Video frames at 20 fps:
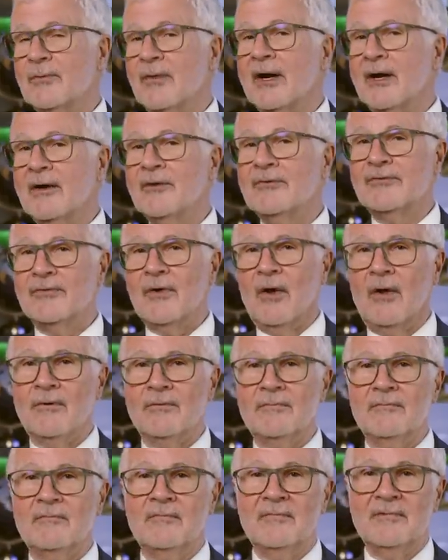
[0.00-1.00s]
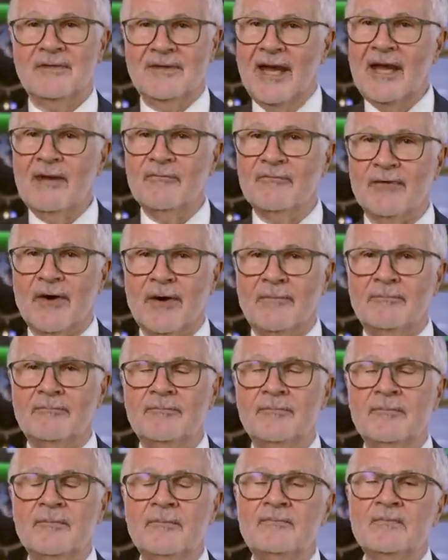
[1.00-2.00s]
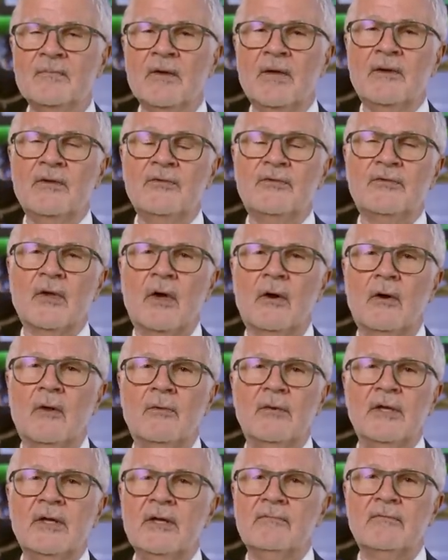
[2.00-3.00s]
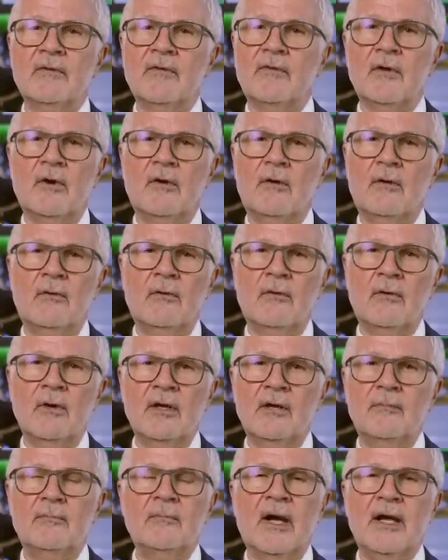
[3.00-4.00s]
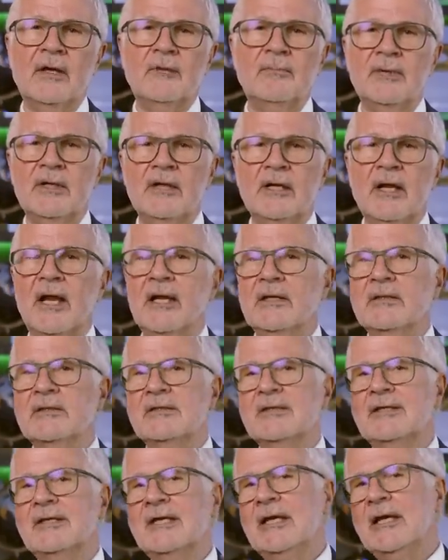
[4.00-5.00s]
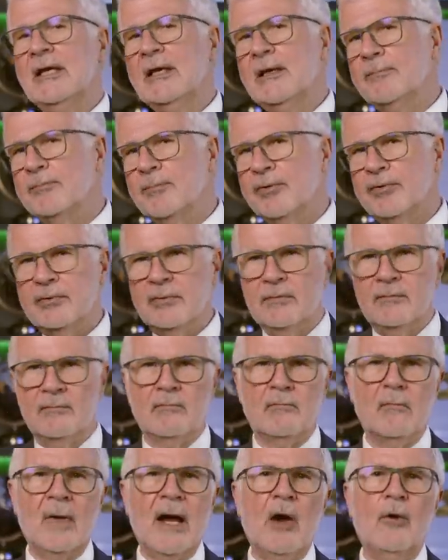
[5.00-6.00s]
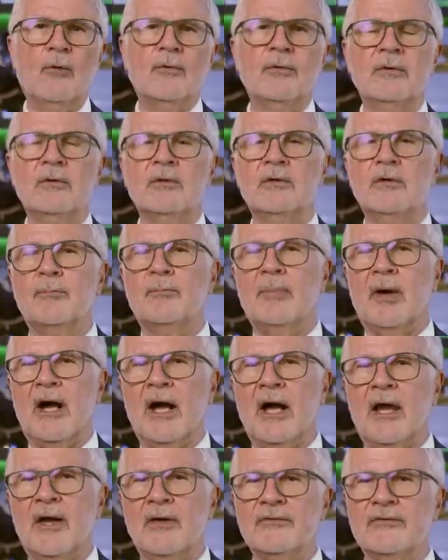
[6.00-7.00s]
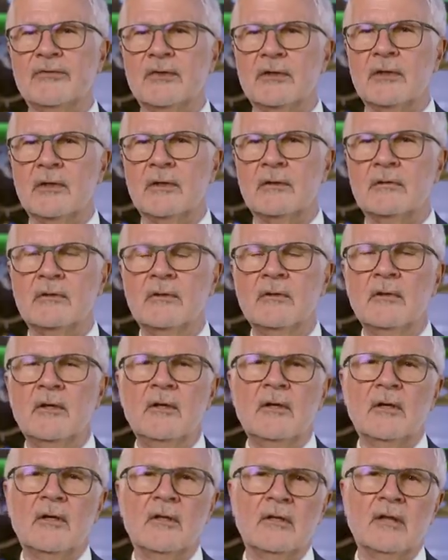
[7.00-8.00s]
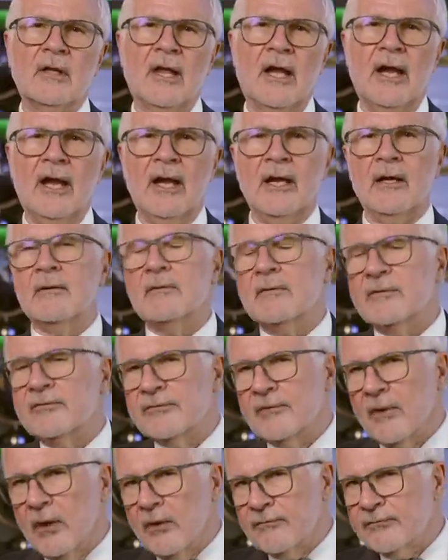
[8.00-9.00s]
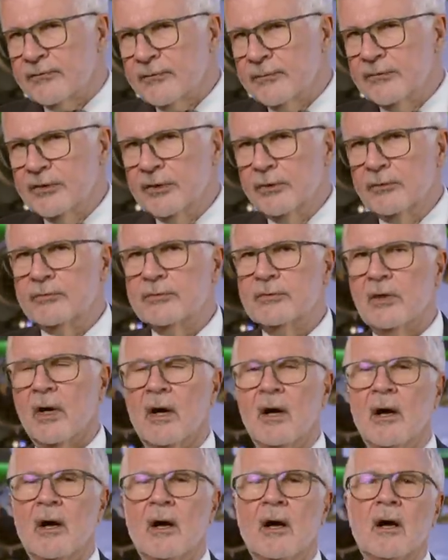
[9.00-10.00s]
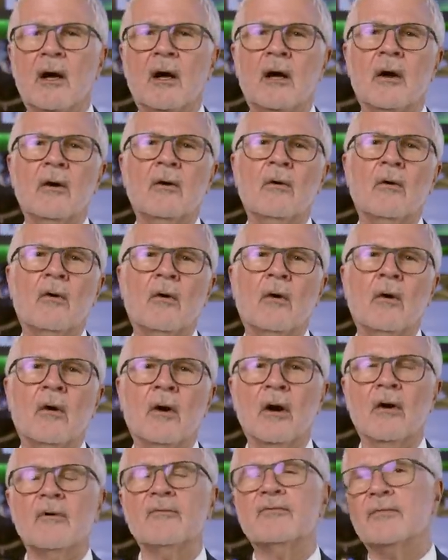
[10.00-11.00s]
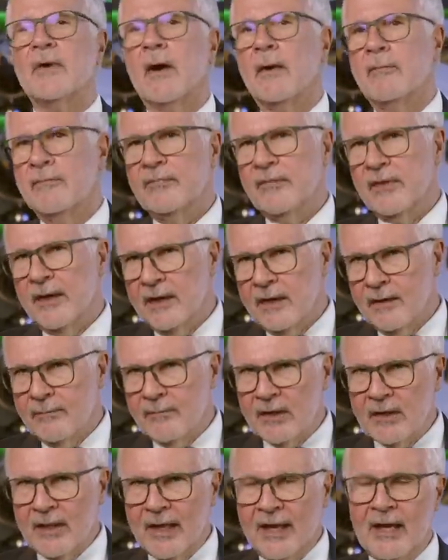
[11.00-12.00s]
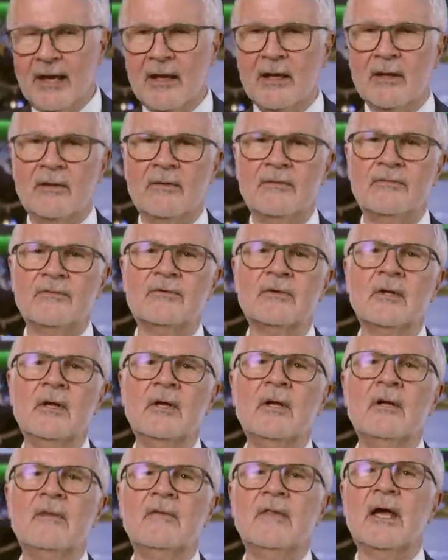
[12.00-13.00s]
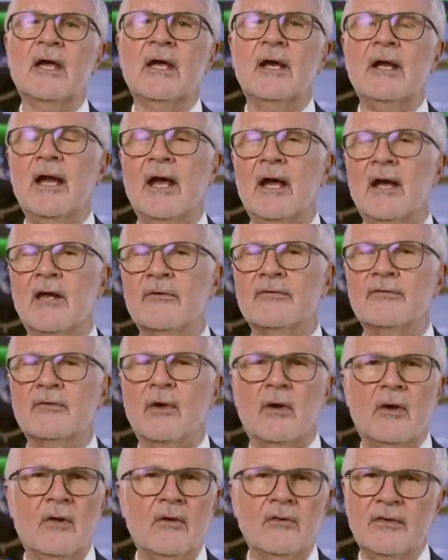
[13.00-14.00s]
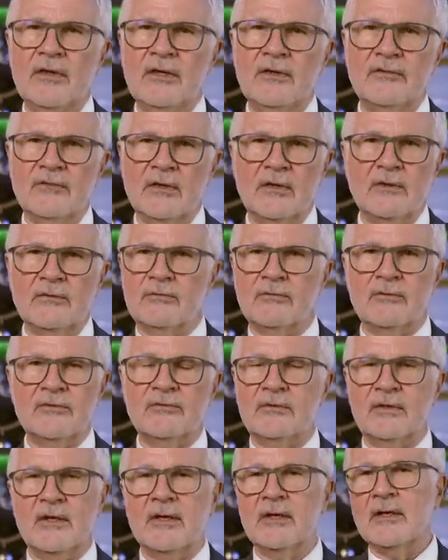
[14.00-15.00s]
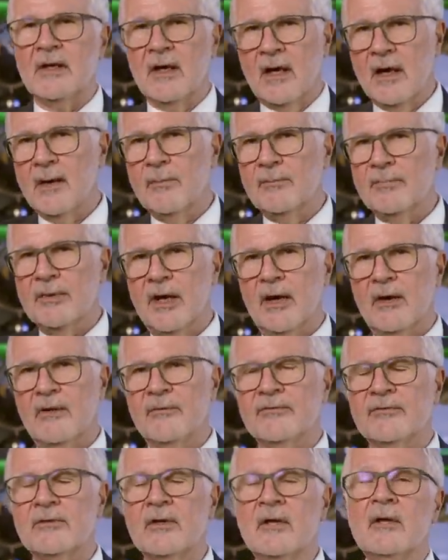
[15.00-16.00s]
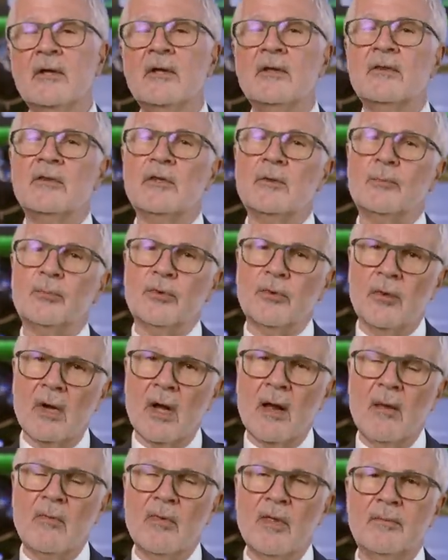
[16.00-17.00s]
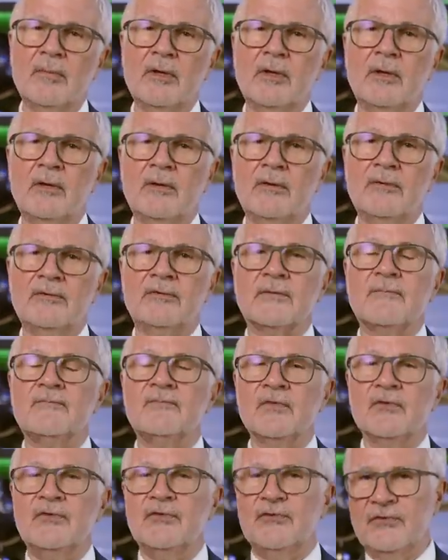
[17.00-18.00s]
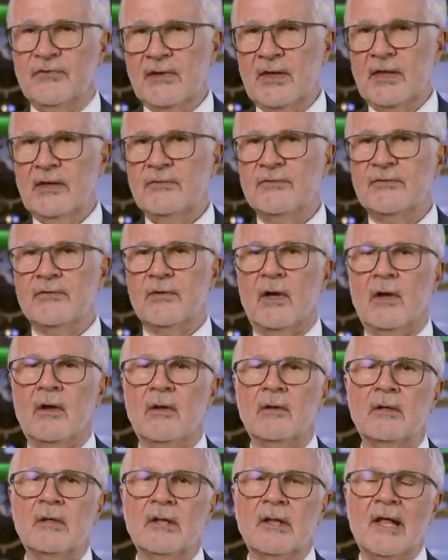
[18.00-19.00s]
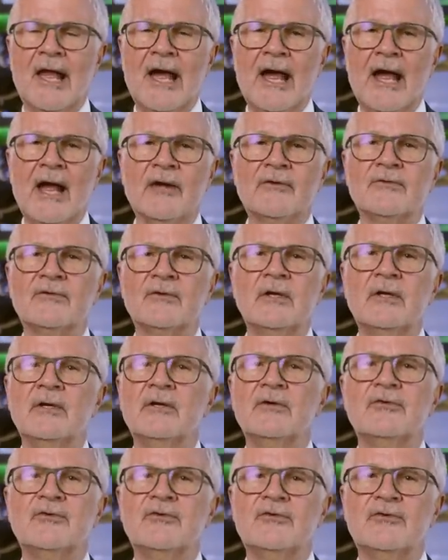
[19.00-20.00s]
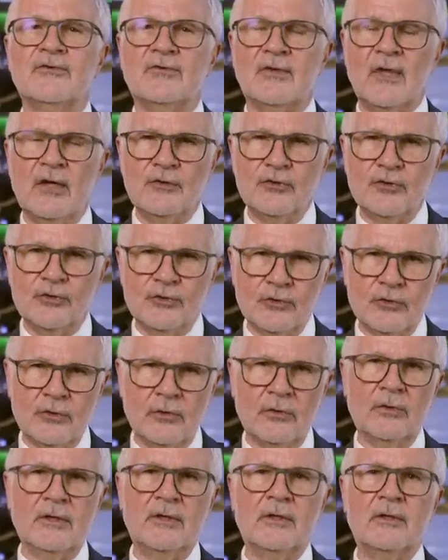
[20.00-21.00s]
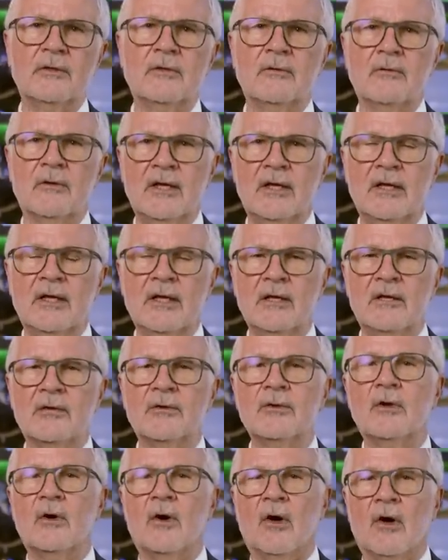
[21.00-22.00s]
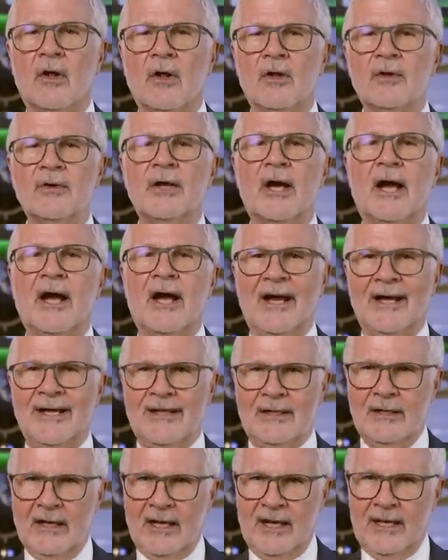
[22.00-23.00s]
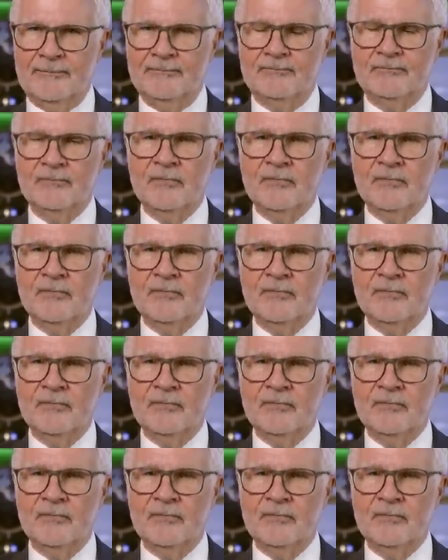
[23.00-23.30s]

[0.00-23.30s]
where salt came from. So even though it might be a deep mountain deposit like the salt from Utah or from the Himalayas that has all these interesting compounds, the problem is sea salt lacks an essential ingredient called iodine.